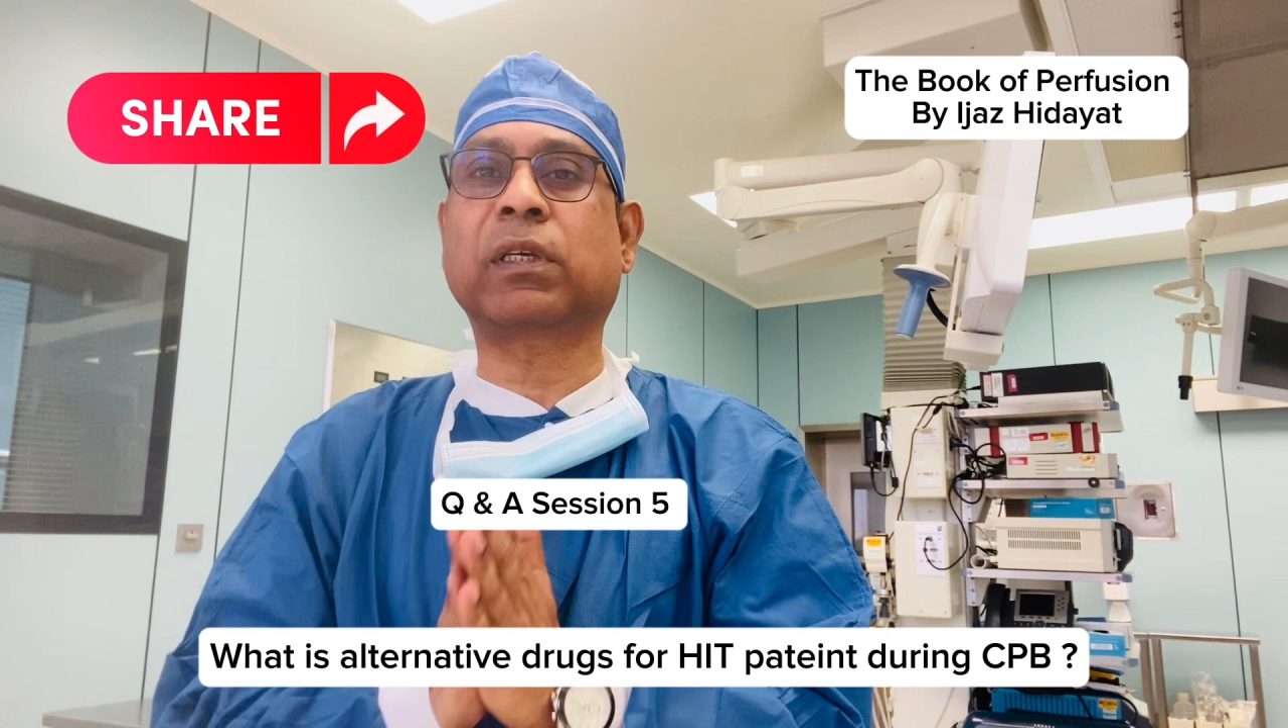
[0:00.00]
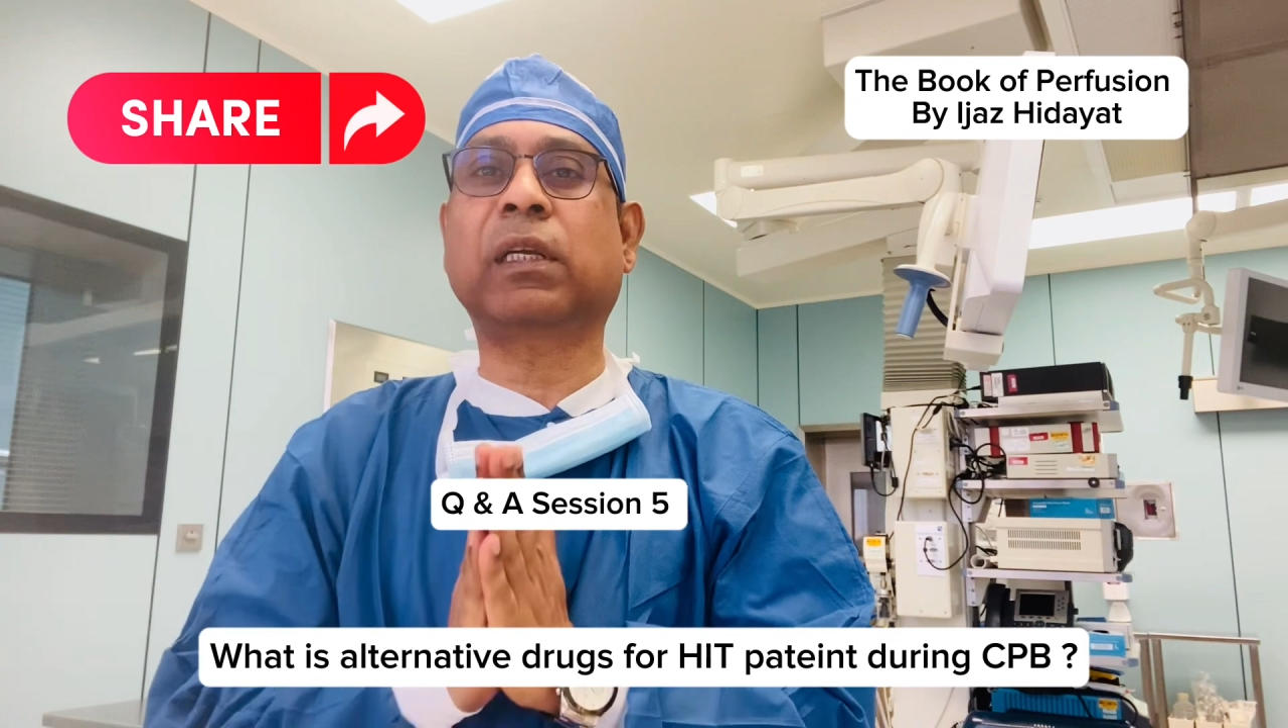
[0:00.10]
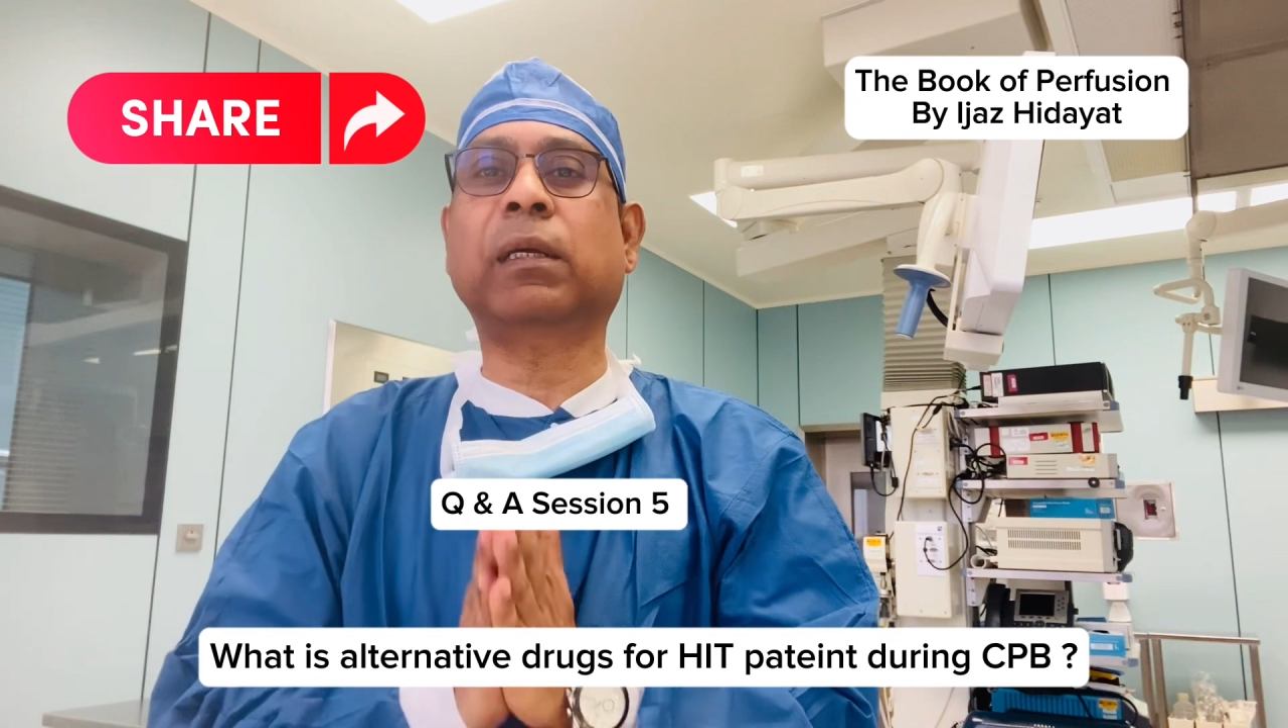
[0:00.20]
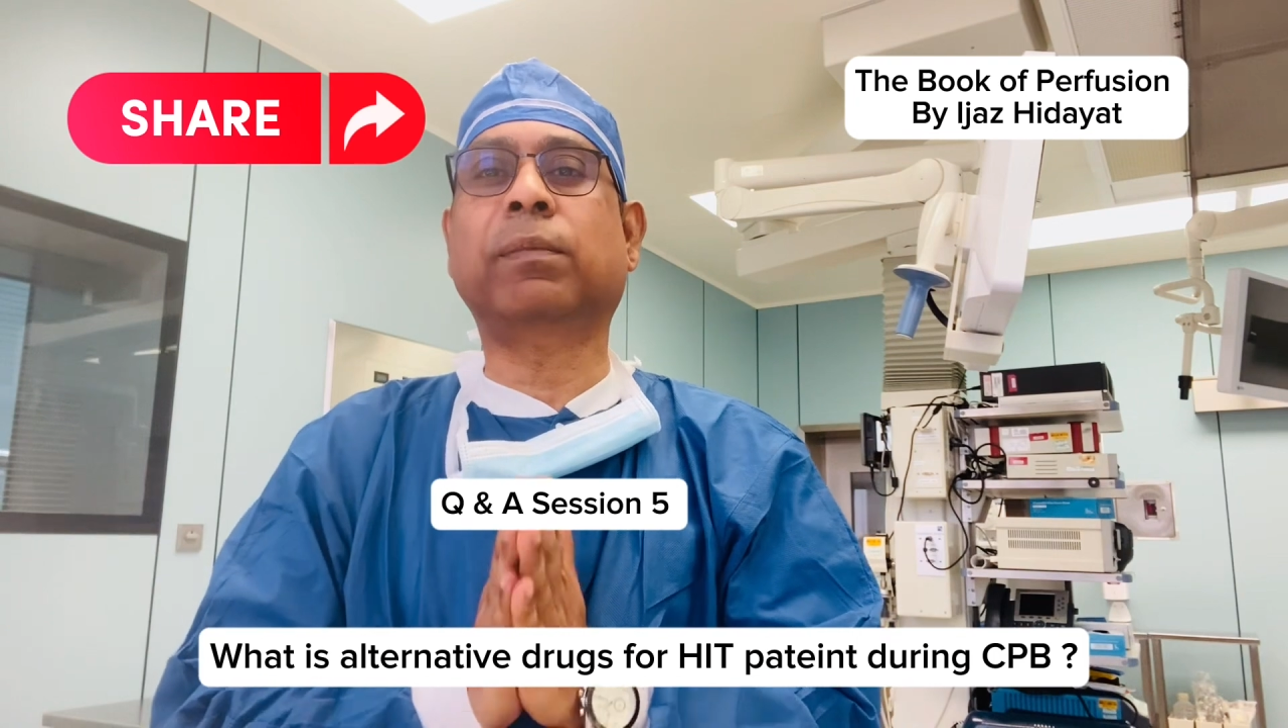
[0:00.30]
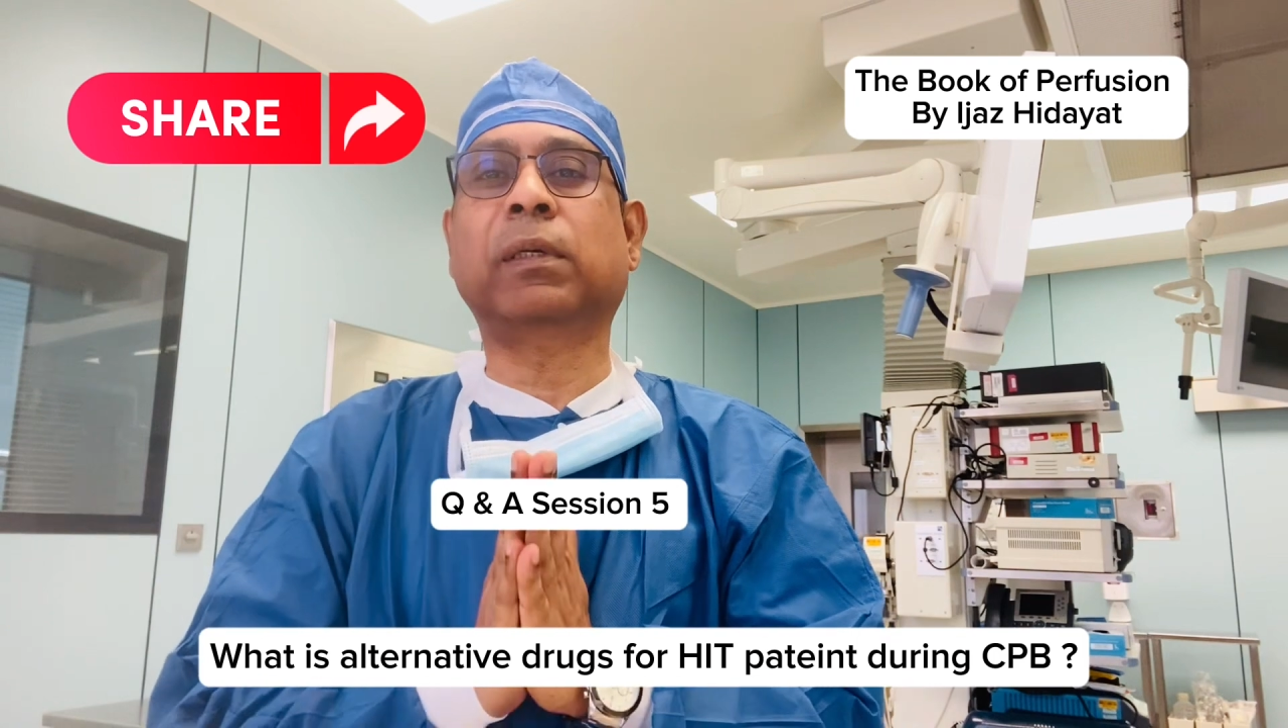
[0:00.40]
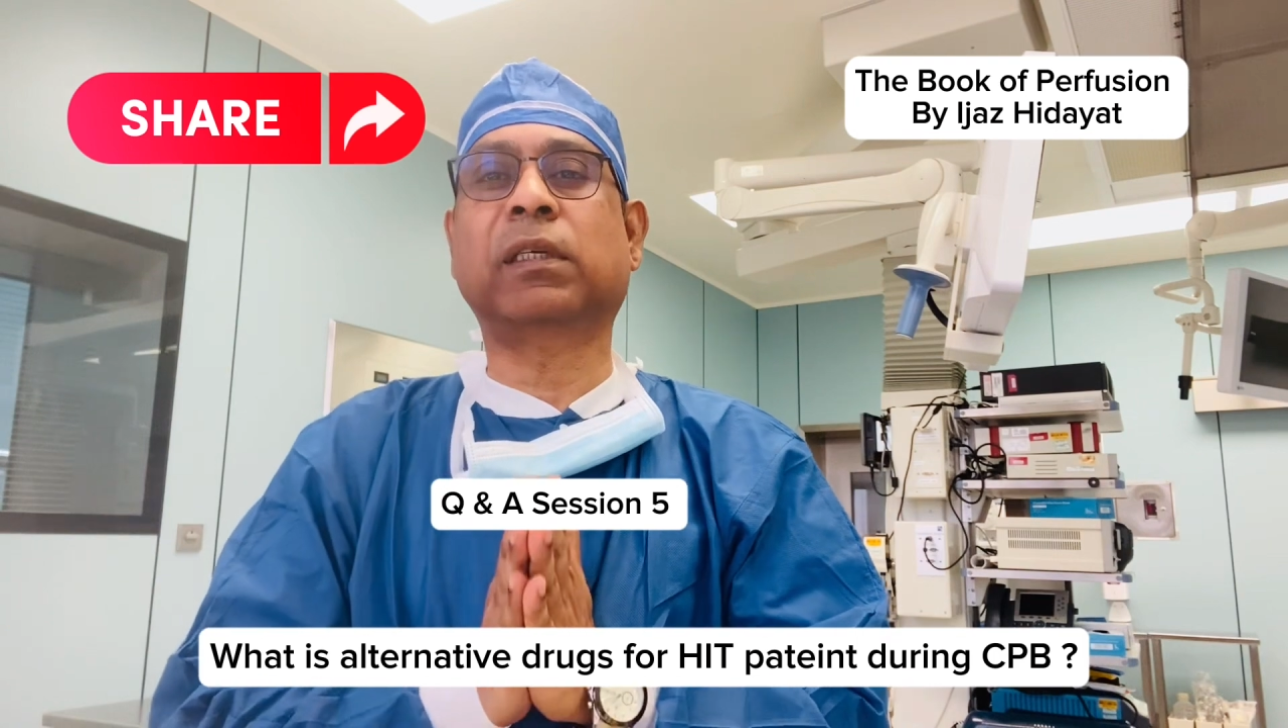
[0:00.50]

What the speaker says: keep the